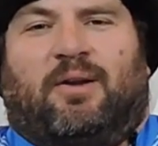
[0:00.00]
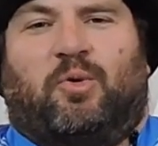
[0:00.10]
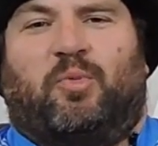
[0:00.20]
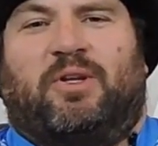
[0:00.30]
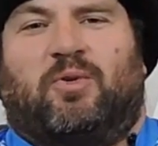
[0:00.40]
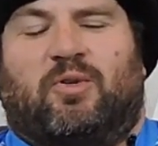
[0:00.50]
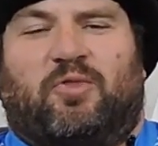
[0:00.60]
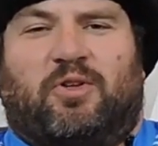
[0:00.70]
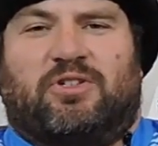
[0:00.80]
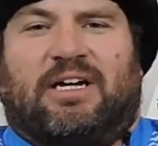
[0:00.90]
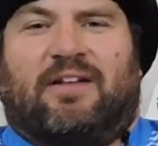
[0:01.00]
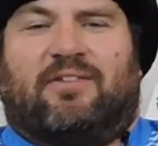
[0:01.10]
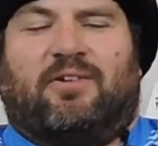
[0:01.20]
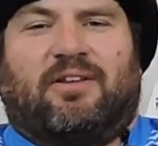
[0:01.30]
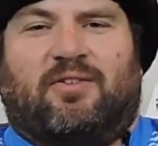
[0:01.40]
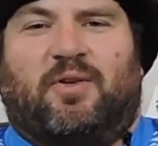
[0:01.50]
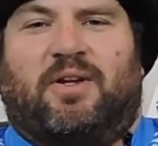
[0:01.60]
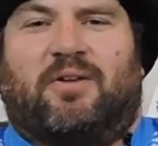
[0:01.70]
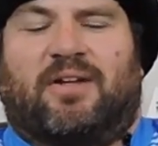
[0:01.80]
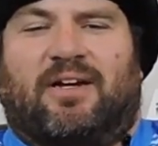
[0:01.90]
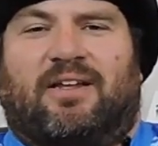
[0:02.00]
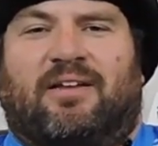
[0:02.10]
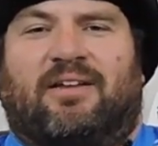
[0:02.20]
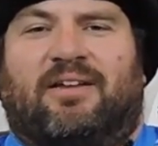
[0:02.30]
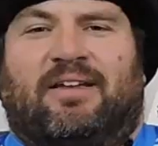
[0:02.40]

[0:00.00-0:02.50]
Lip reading: we'll be doing a few shots during this video to kind of